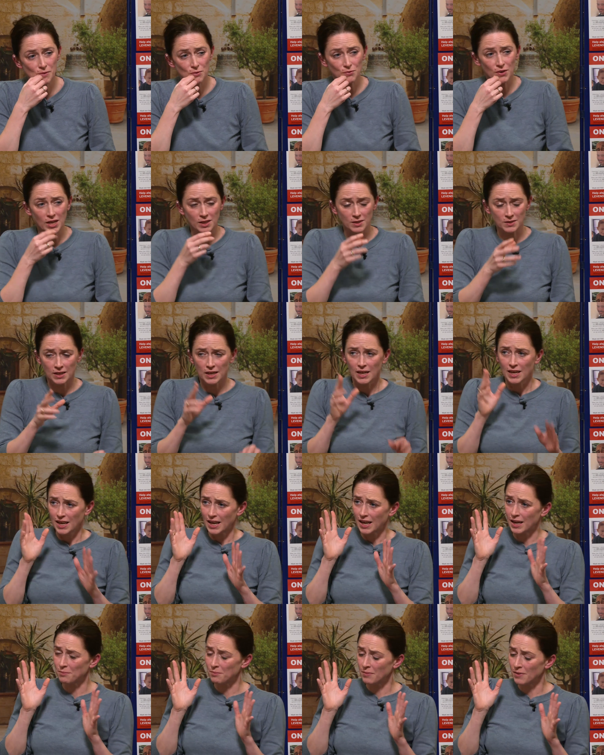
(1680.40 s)
Yeah, right.
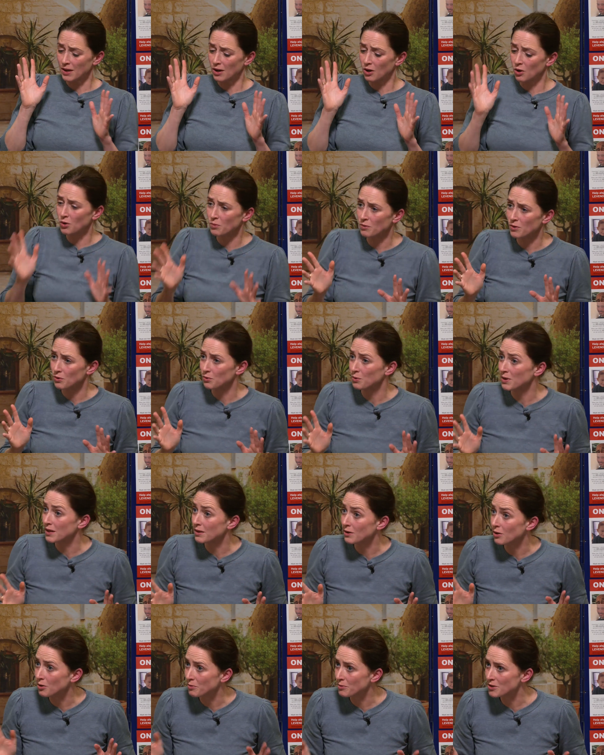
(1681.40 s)
We are
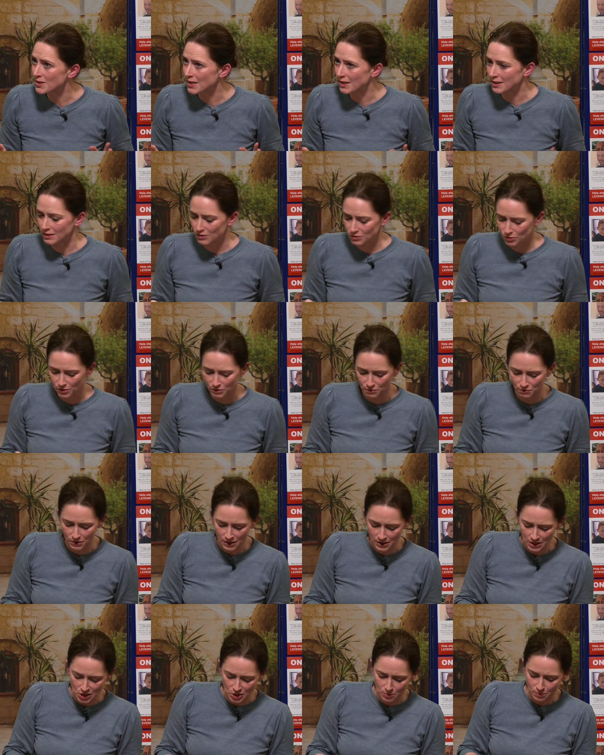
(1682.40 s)
almost getting to a
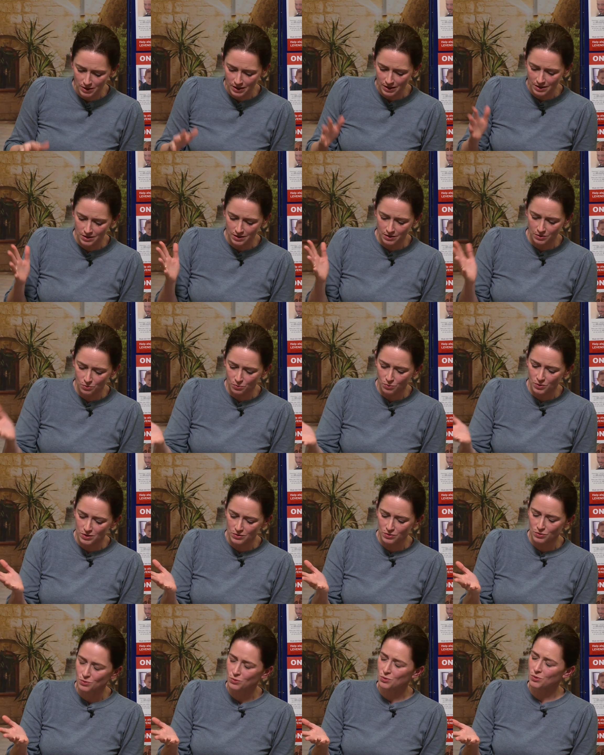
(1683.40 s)
finish, but I want
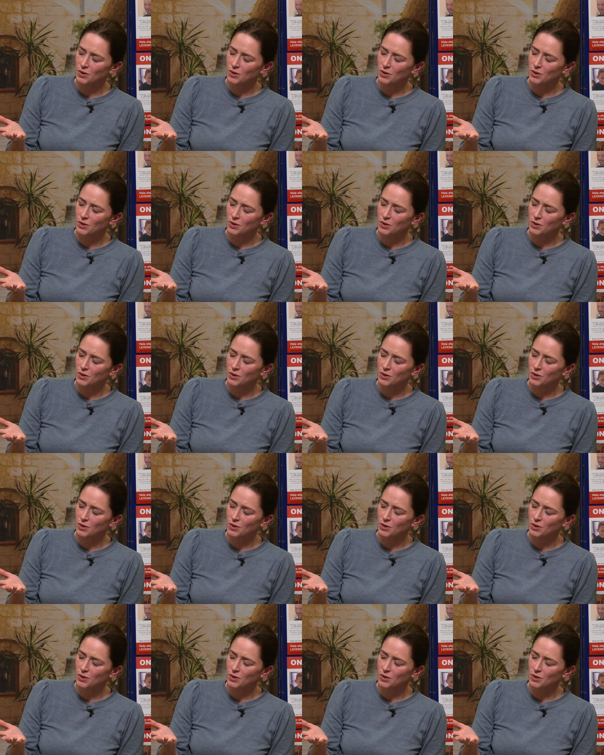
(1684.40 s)
to